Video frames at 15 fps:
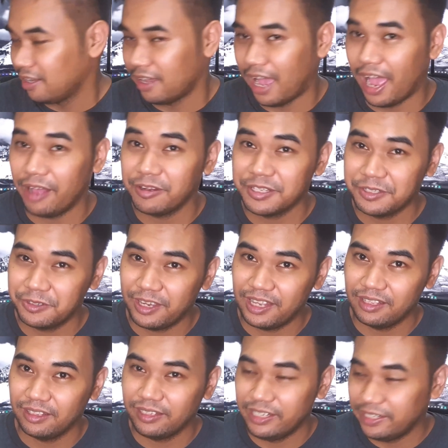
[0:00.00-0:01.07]
I also
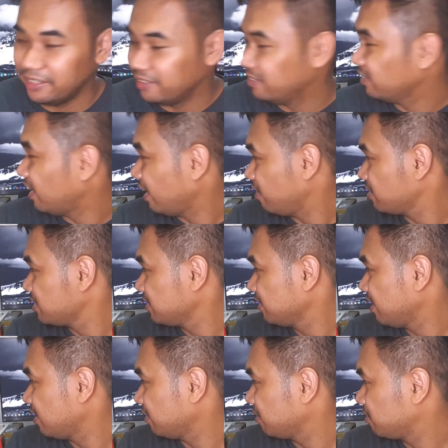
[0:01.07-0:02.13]
got
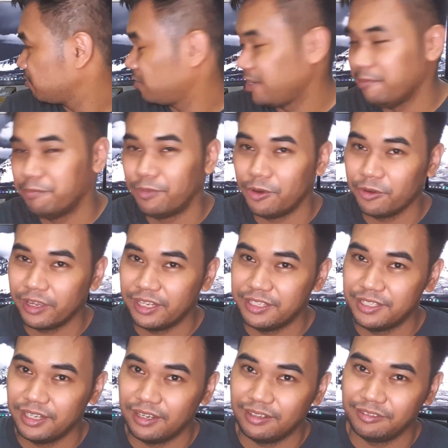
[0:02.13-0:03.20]
3
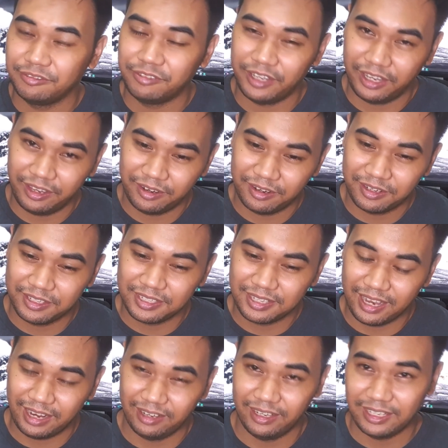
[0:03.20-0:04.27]
Bokenja figures,
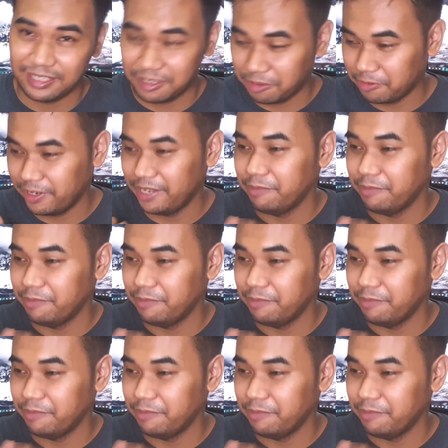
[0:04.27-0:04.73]
and it's 3